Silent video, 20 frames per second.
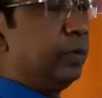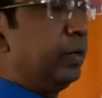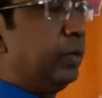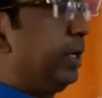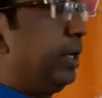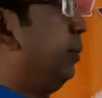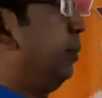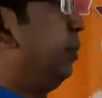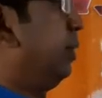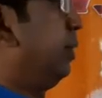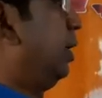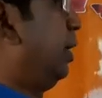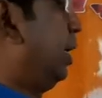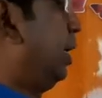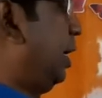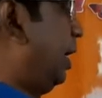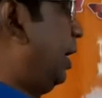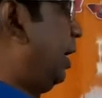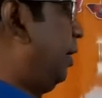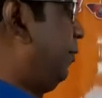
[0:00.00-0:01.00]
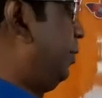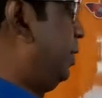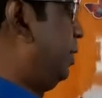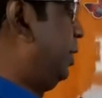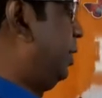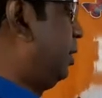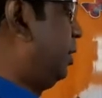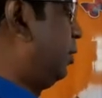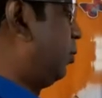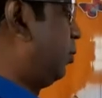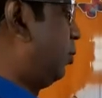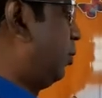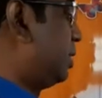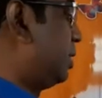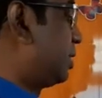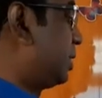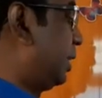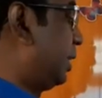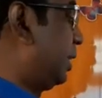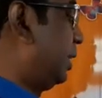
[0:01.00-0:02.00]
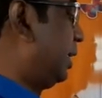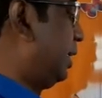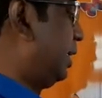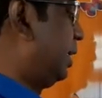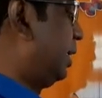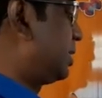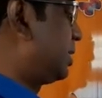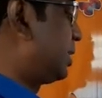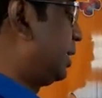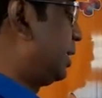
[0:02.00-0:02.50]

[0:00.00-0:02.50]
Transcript: Okay. After 1 second, that is